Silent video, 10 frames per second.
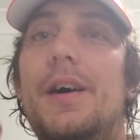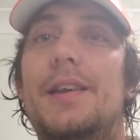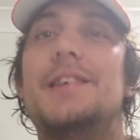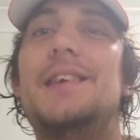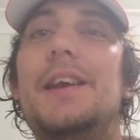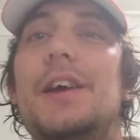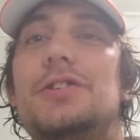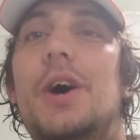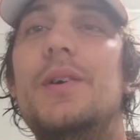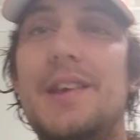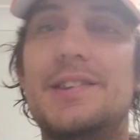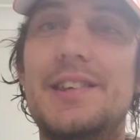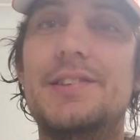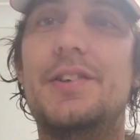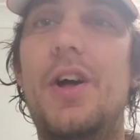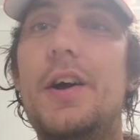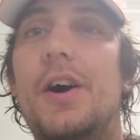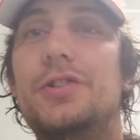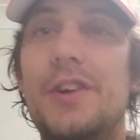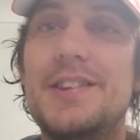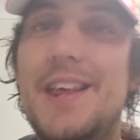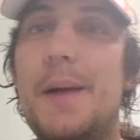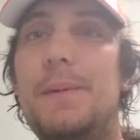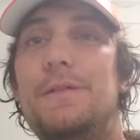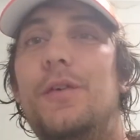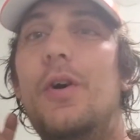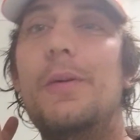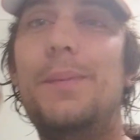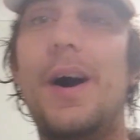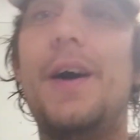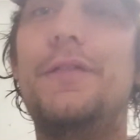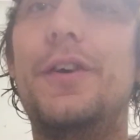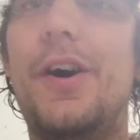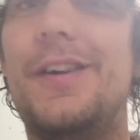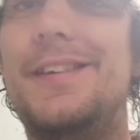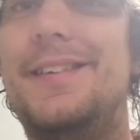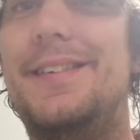The Sunday show is at 6 o'clock. I should have said that before, but I forgot.